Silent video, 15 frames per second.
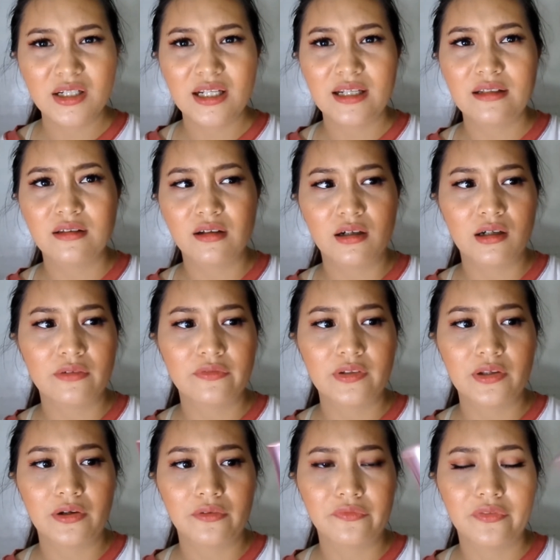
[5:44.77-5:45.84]
I love,
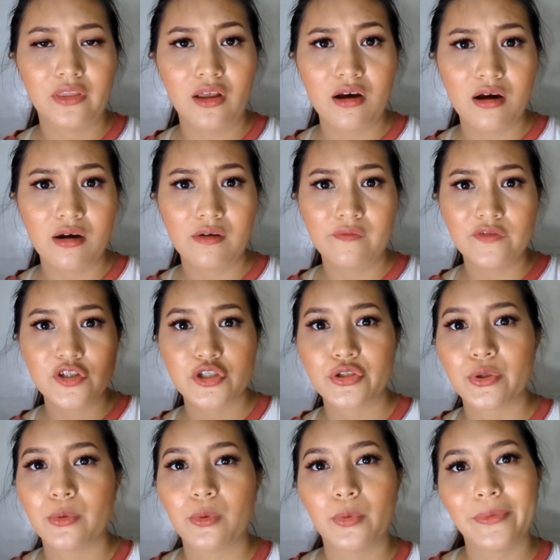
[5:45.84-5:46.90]
love, love.
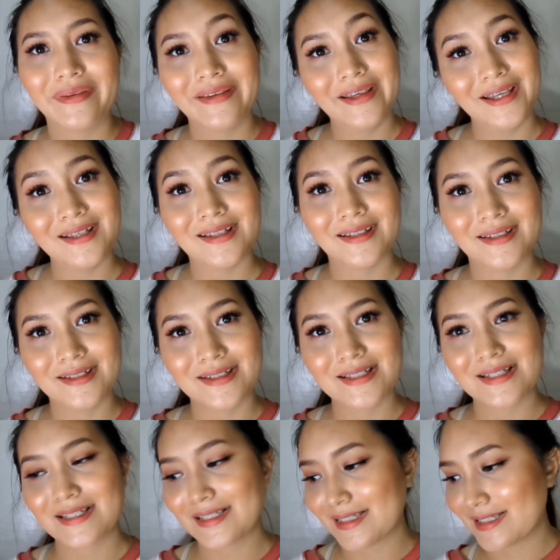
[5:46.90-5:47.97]
So,
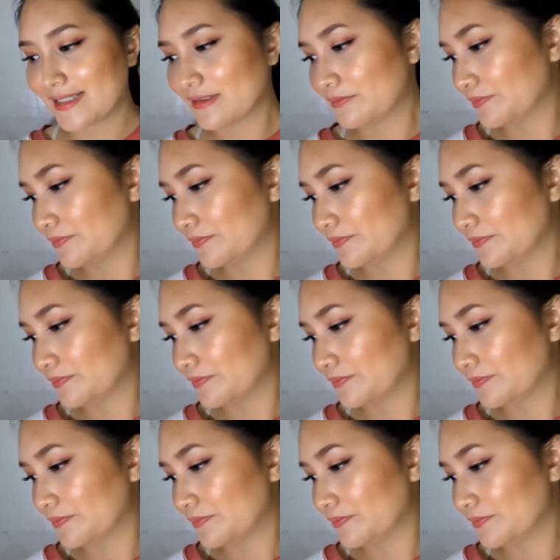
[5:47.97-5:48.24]
yes.